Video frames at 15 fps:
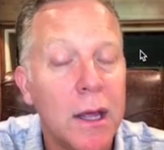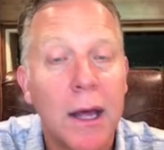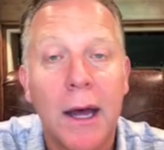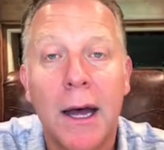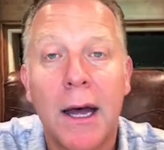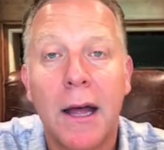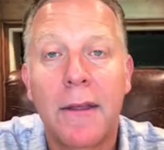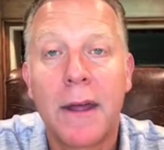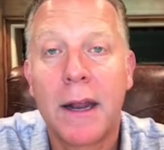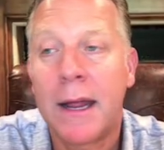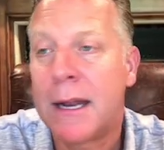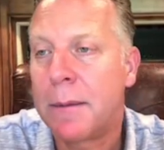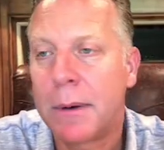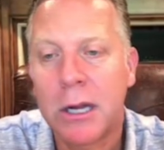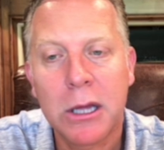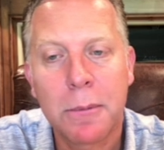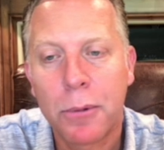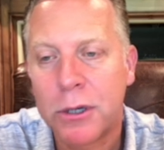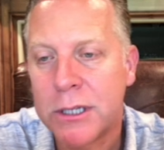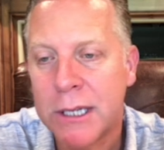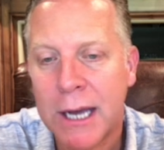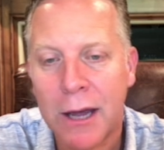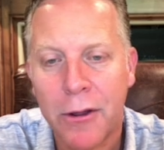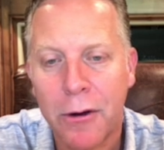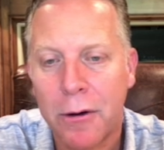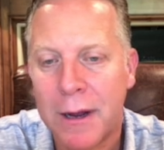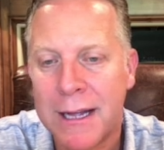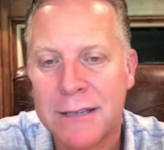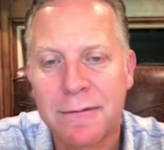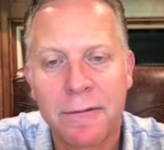that anybody can put together.
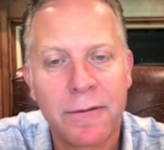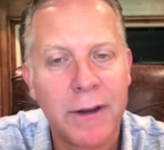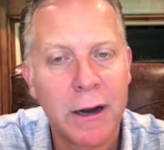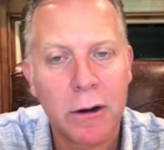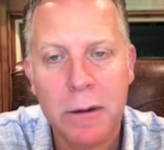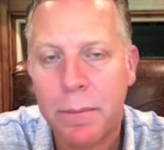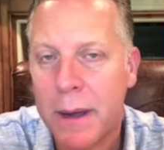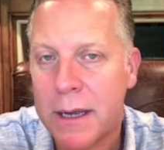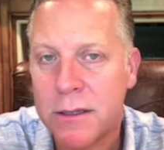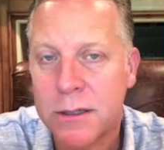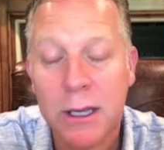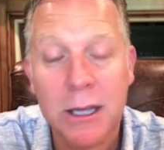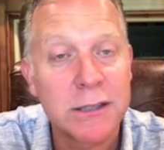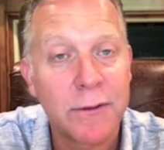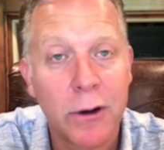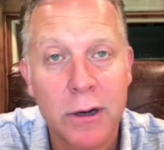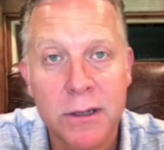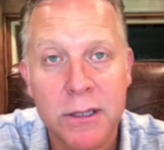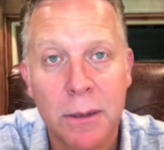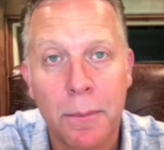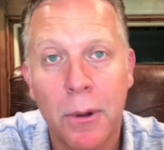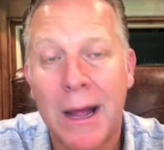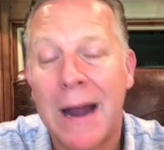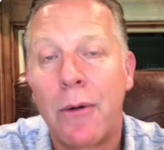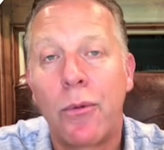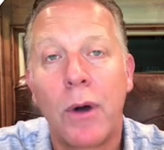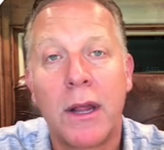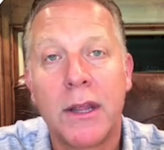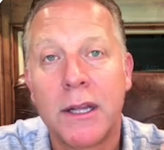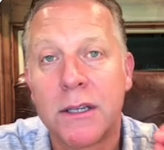It's very basic, it's very simple. I
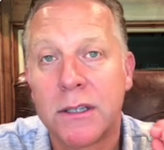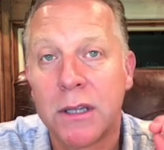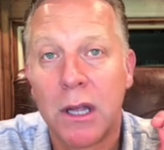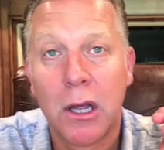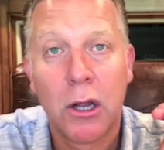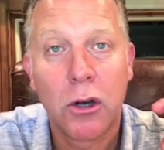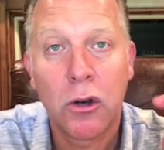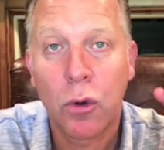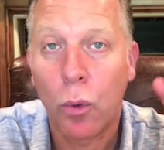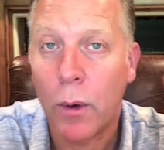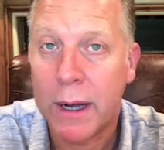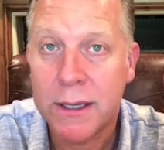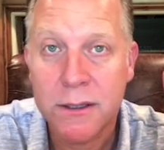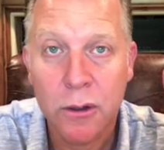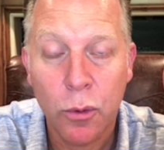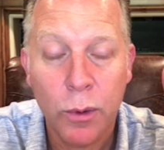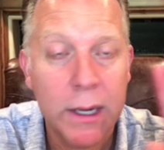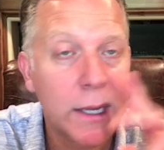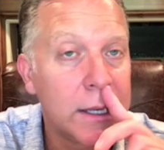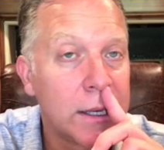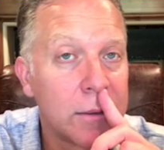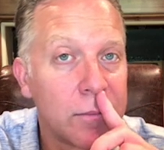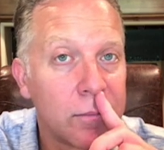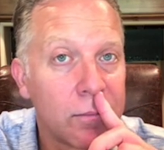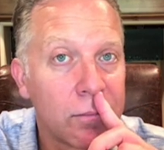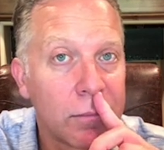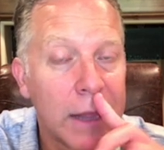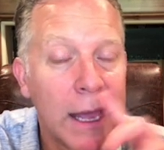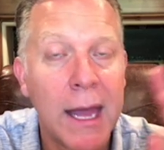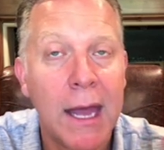run this twice a week,
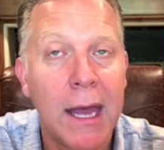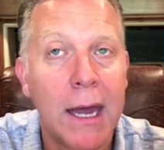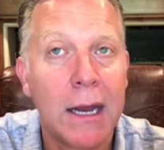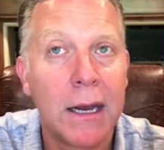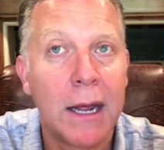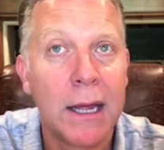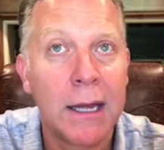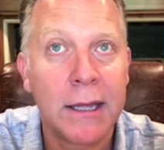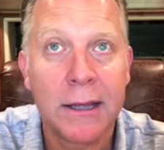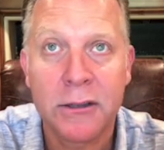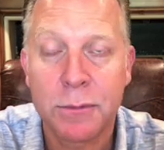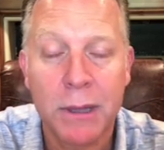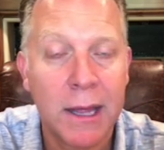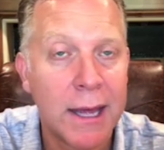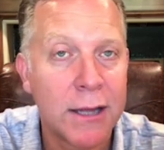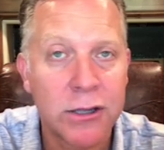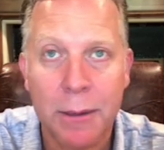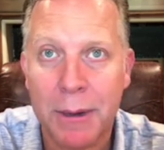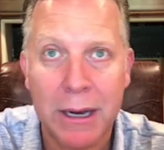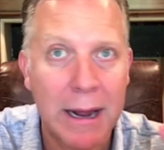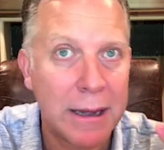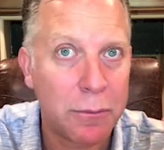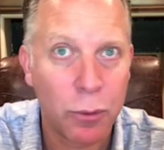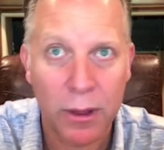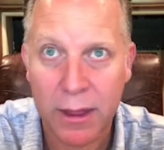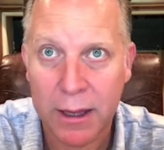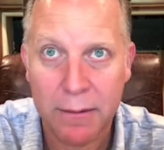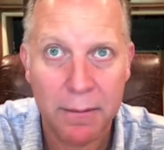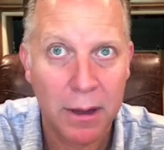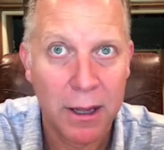and it gives me the answer. I mean,
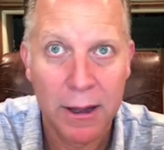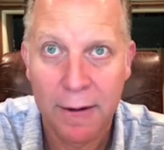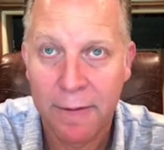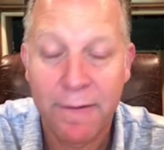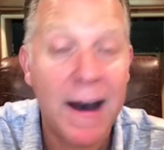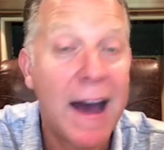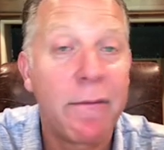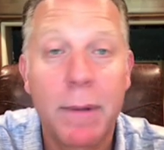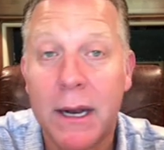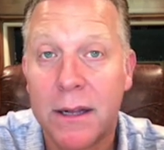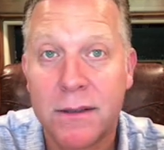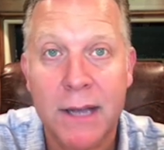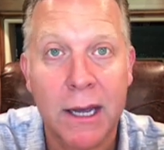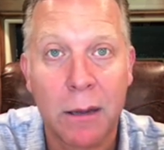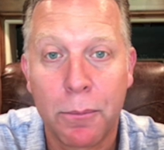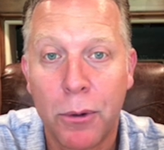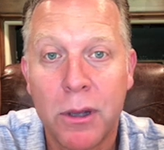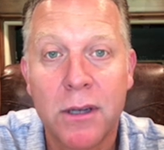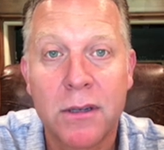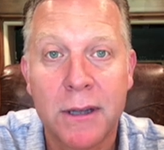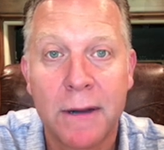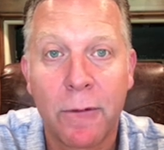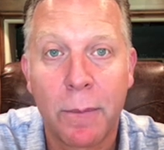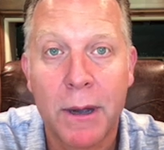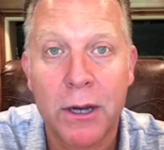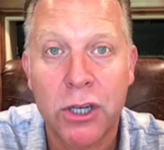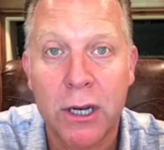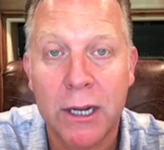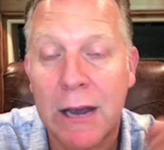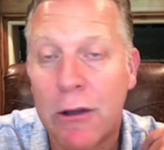within 5 minutes, I can put this
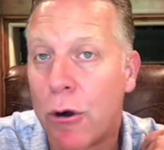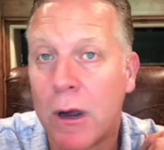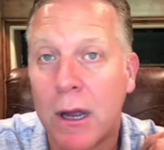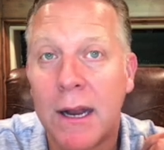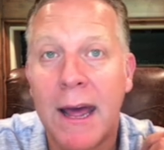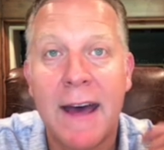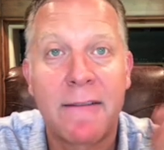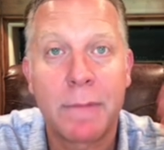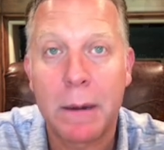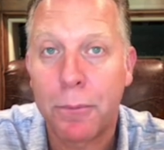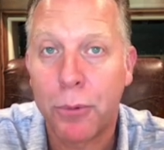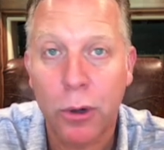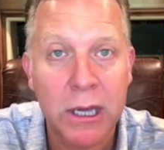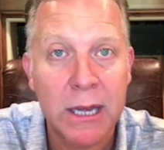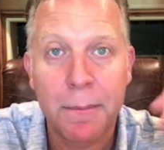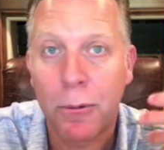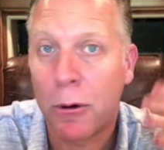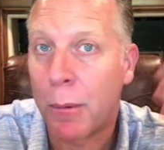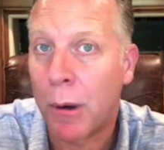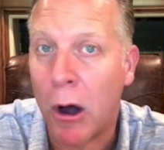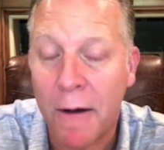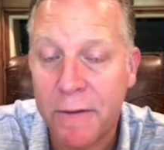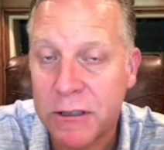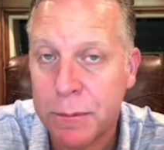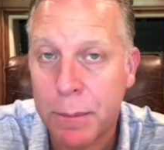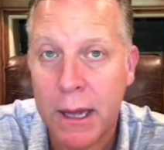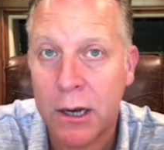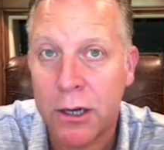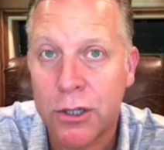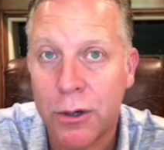information together. I can have my bookkeeper or my office
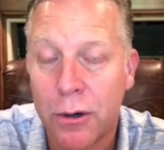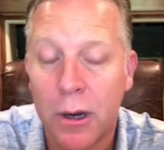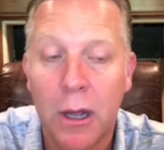manager